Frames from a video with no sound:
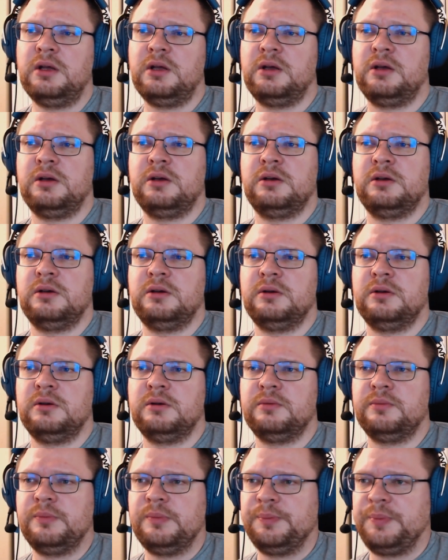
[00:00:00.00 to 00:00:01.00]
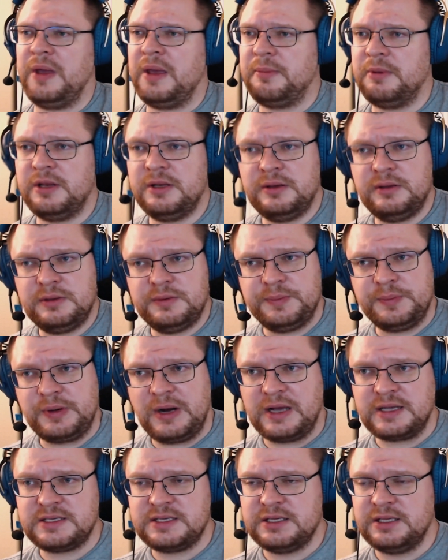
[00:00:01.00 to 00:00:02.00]
uh, payment
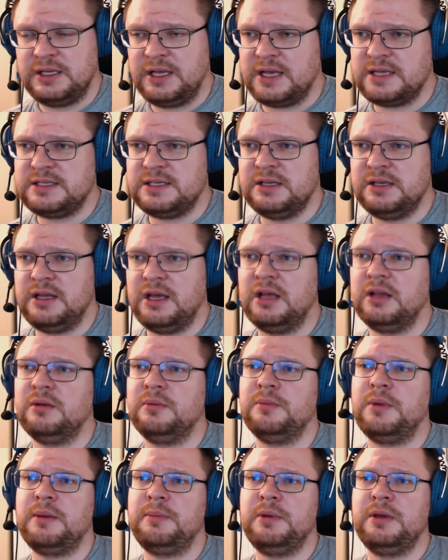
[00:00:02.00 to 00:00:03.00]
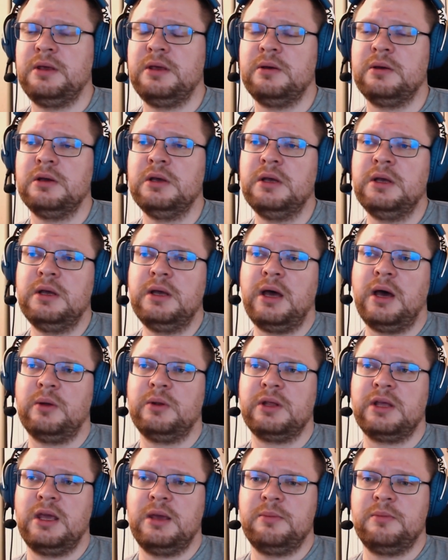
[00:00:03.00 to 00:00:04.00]
process and test, that maybe how
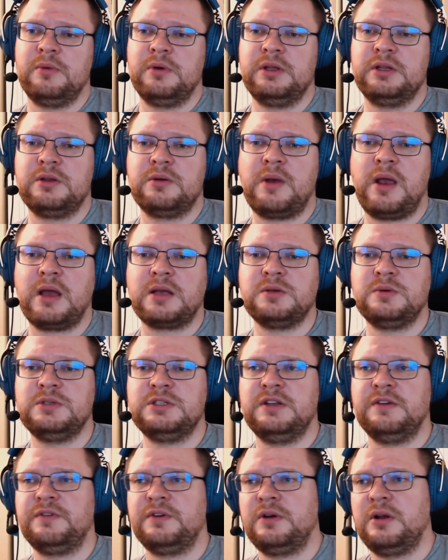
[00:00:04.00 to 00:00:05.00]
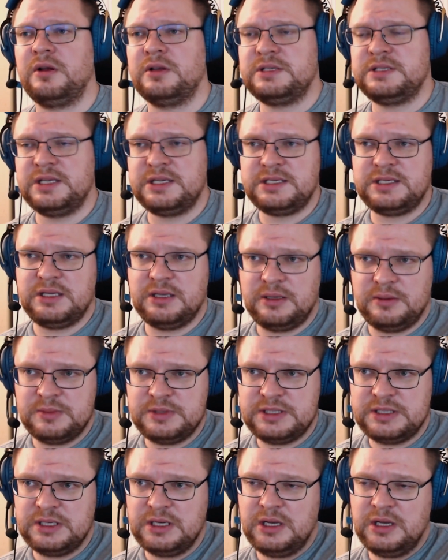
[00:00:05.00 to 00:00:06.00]
the game interacts with different uh,
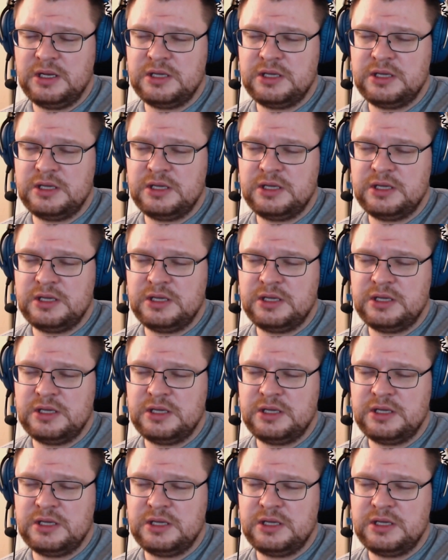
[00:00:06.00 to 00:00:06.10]
systems.